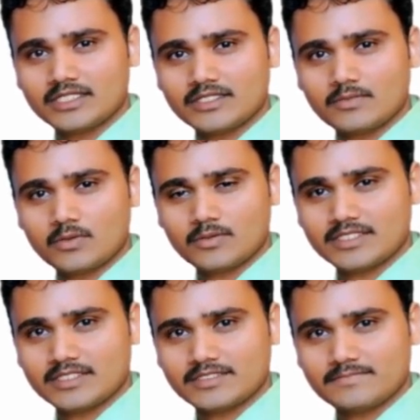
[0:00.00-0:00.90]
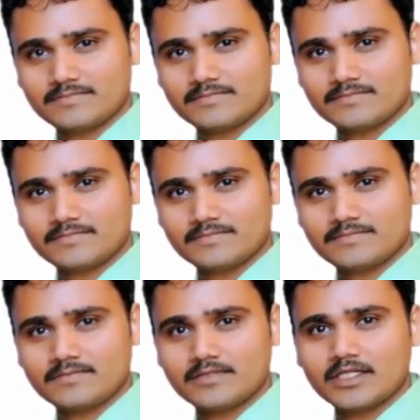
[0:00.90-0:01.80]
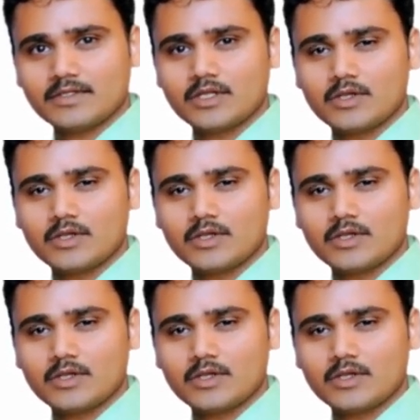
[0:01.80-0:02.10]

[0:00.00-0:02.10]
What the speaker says: this purpose. For